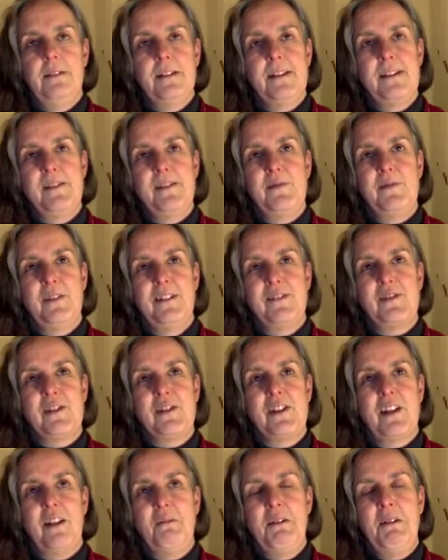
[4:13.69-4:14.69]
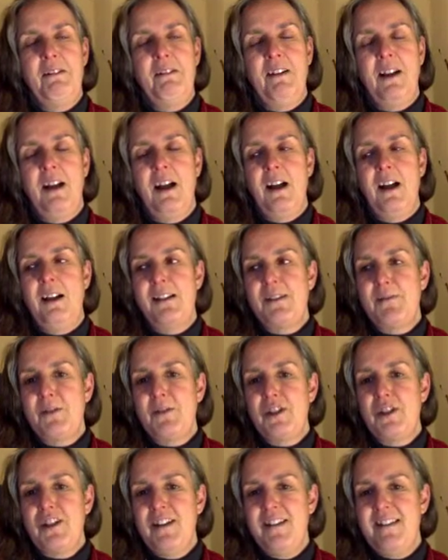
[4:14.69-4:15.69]
this is really interesting, I'm hearing
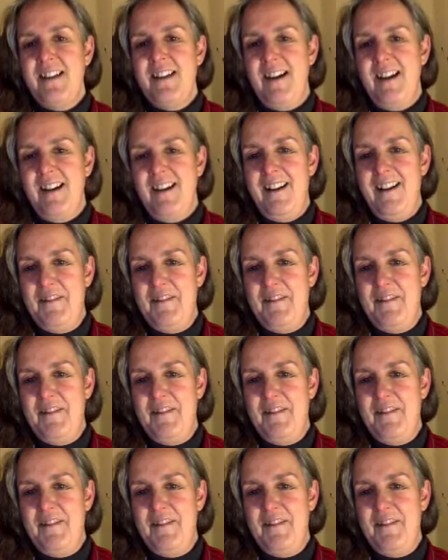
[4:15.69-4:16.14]
especially that